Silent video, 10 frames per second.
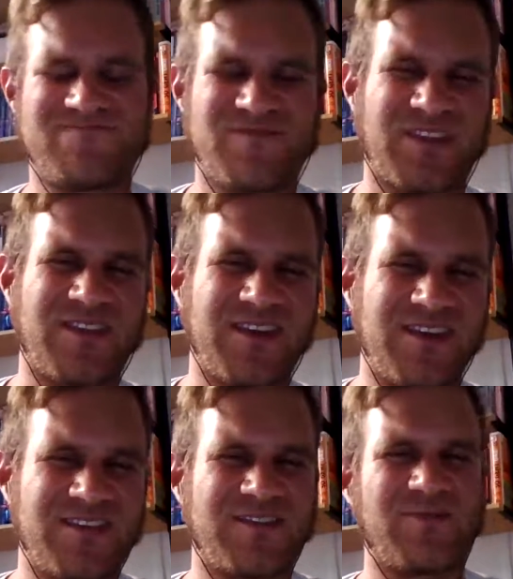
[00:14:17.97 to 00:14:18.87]
the thing
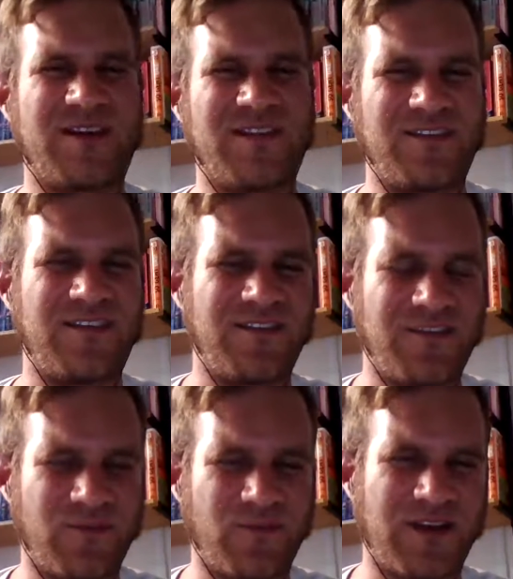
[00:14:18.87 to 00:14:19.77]
is,
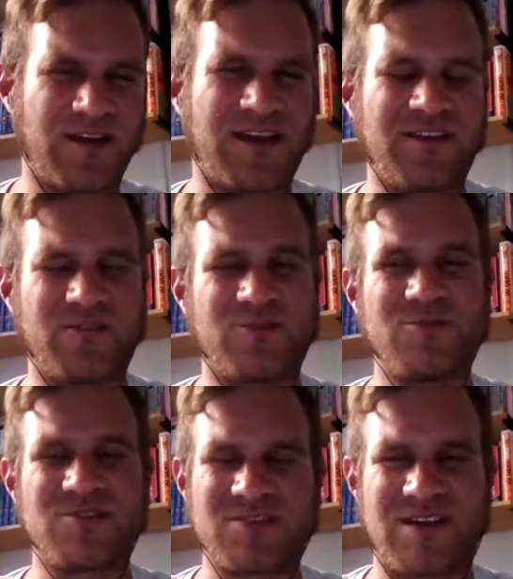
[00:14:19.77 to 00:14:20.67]
when I
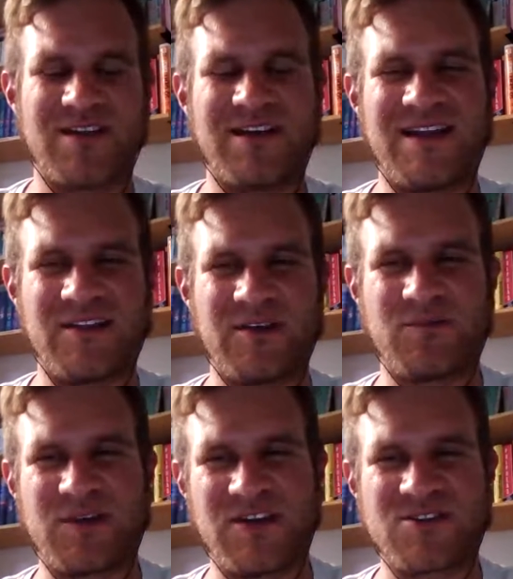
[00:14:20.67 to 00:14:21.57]
introduce a
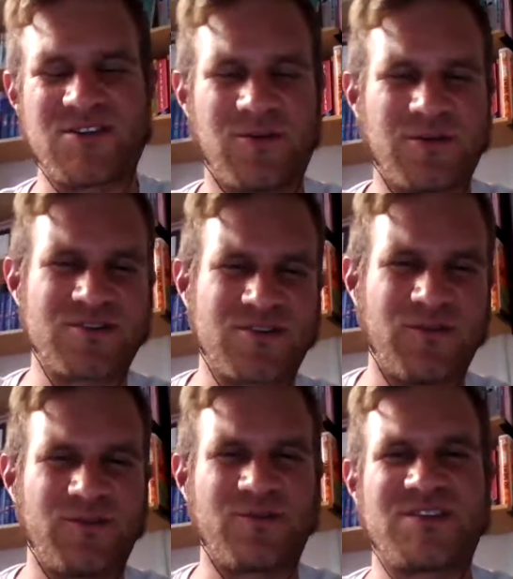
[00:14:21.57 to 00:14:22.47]
landing page, they always
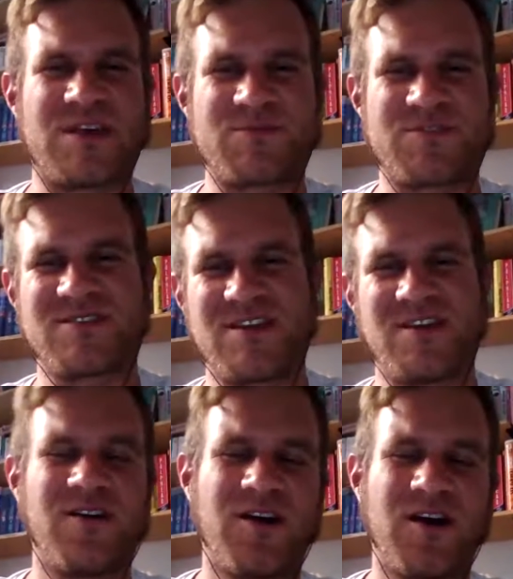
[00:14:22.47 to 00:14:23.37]
come to the reception and
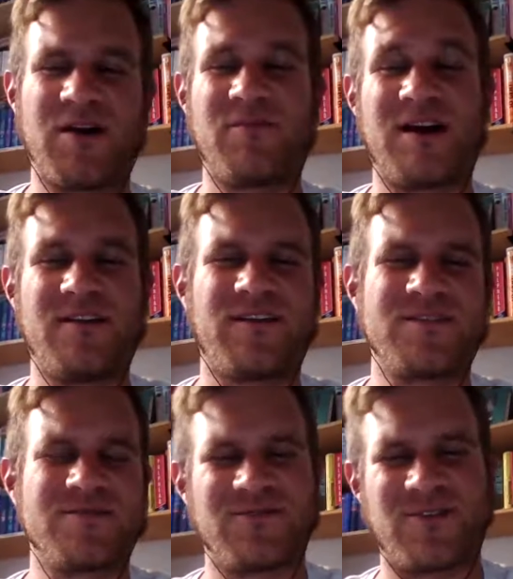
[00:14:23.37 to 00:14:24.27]
say, oh, my Wi-Fi
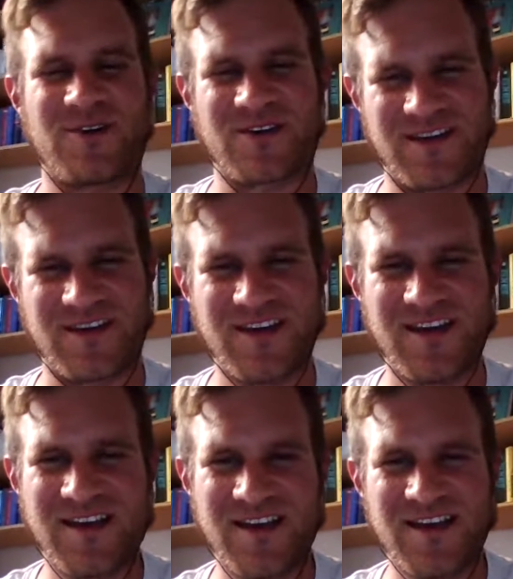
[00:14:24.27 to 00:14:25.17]
is not working.
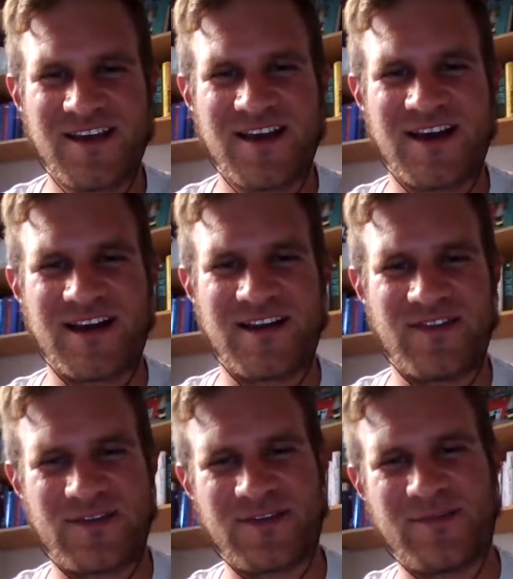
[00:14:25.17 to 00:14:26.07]

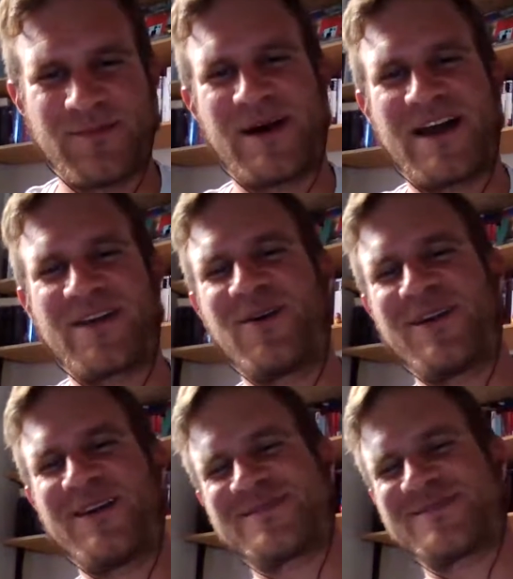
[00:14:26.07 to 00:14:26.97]
And my
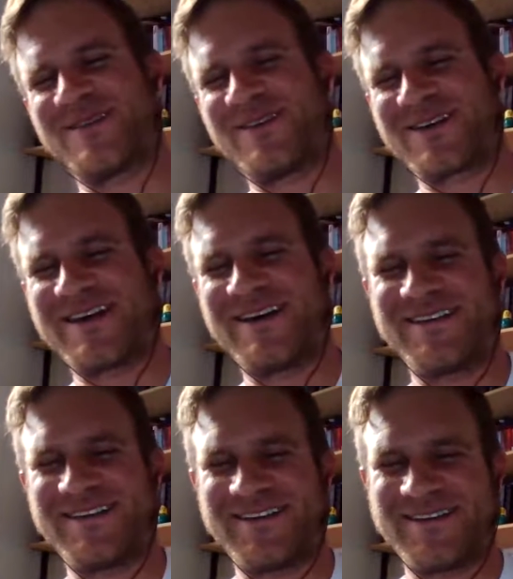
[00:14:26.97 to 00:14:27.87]
colleagues are
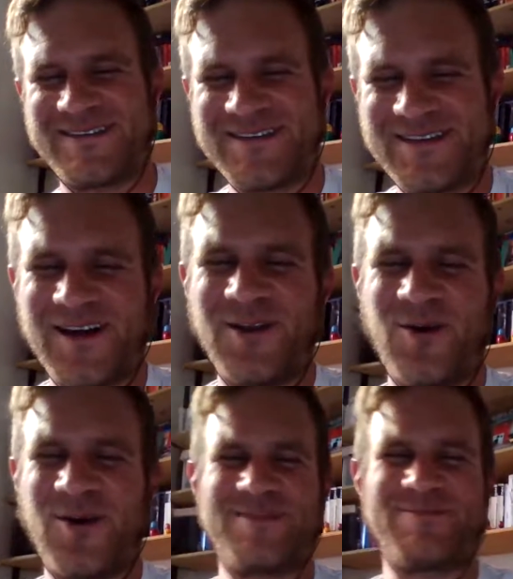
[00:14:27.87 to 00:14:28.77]
kind of
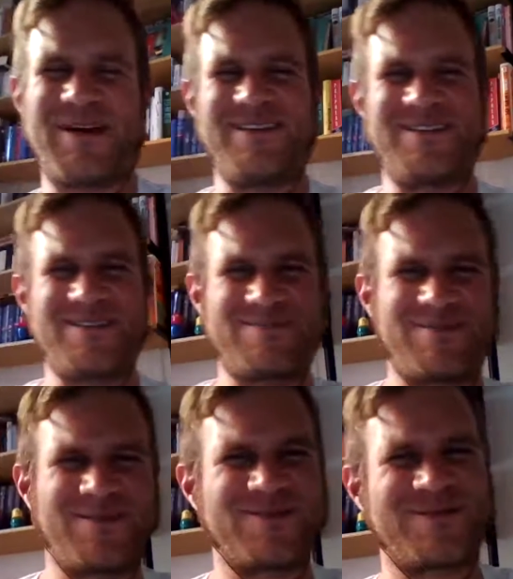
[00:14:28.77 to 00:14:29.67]
annoyed by this
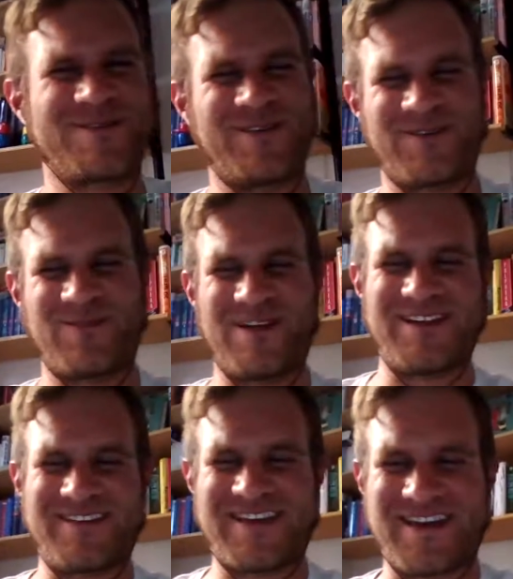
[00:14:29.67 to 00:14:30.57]
because they're not
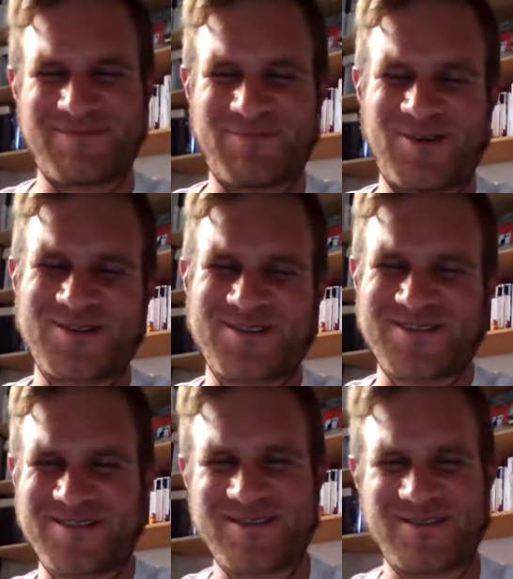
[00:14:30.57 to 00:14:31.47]
really tech
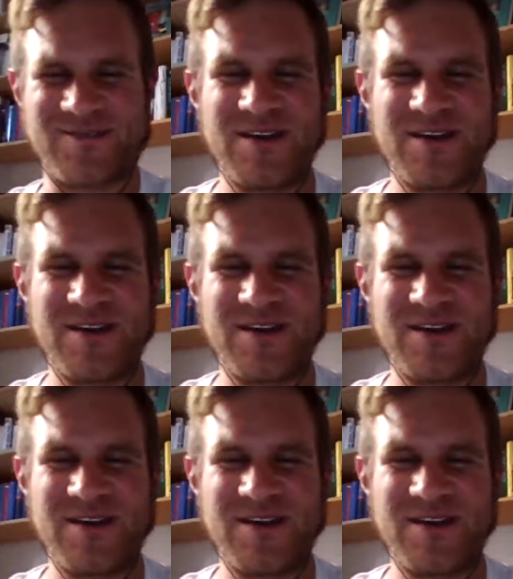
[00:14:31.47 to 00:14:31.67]
persons. So